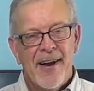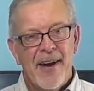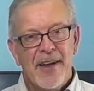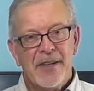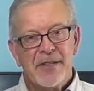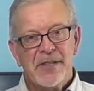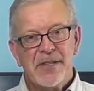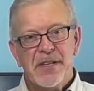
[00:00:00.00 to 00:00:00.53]
Hi,
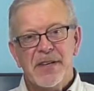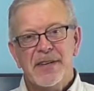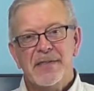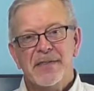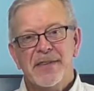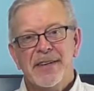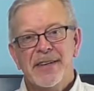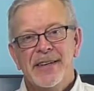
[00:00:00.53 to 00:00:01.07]
it's
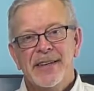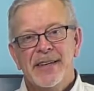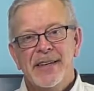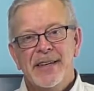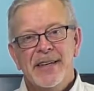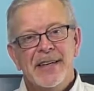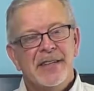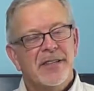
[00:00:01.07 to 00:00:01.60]
Steve.
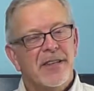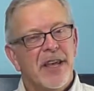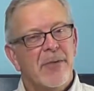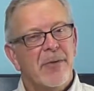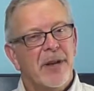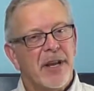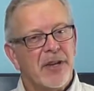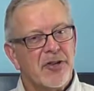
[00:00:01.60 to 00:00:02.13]
Today
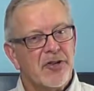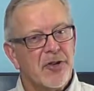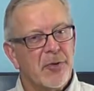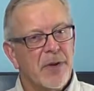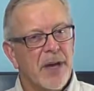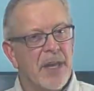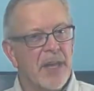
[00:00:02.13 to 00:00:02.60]
we'd like to show you